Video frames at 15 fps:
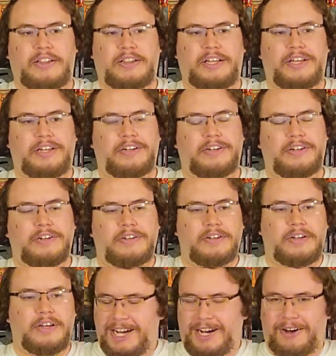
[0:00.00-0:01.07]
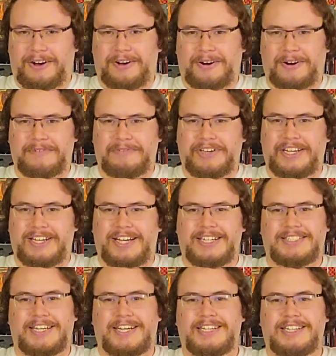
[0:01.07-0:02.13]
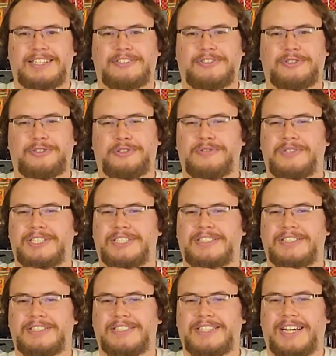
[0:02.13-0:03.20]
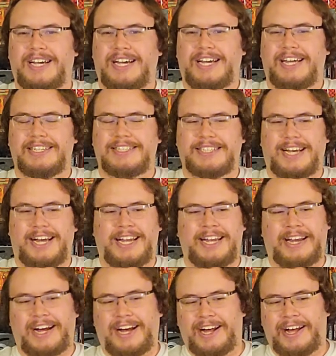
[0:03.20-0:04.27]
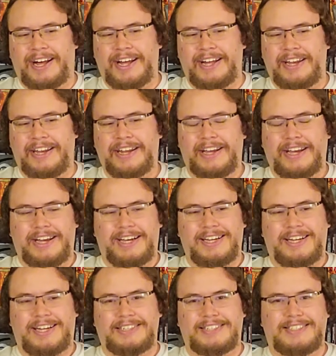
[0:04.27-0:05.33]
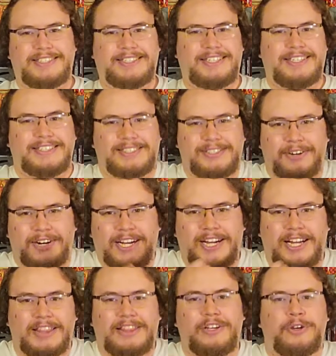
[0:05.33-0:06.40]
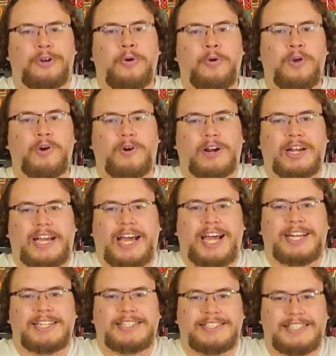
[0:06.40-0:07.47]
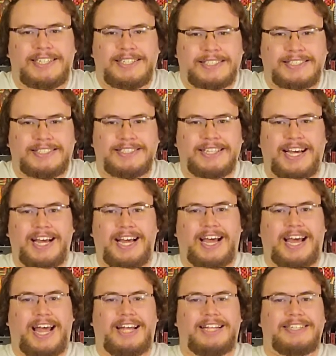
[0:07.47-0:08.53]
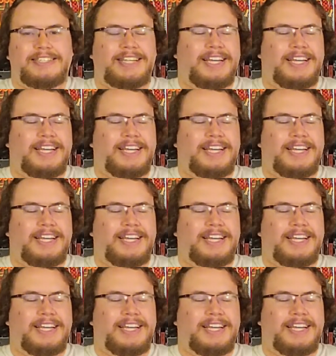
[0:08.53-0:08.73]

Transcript: And then Harvey Keitel as Judas is kind of odd because he's he's sort of got the New York accent and.